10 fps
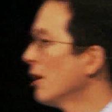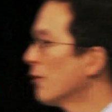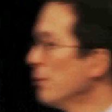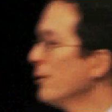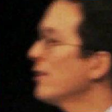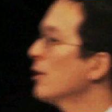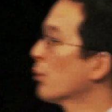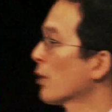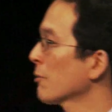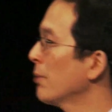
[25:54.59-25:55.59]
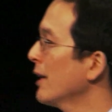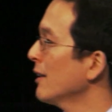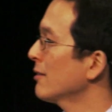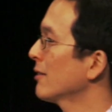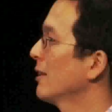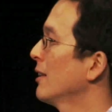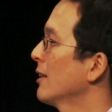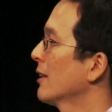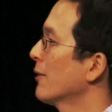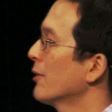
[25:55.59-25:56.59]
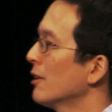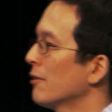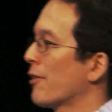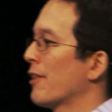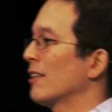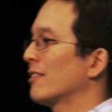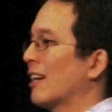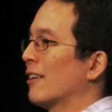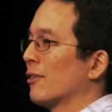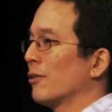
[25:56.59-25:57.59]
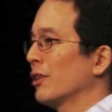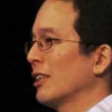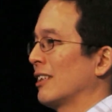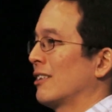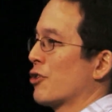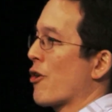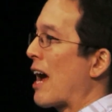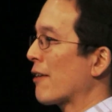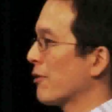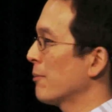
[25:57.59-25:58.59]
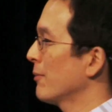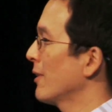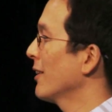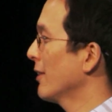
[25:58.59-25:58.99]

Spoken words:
Remove it in the workplace, get rid of things that really detract from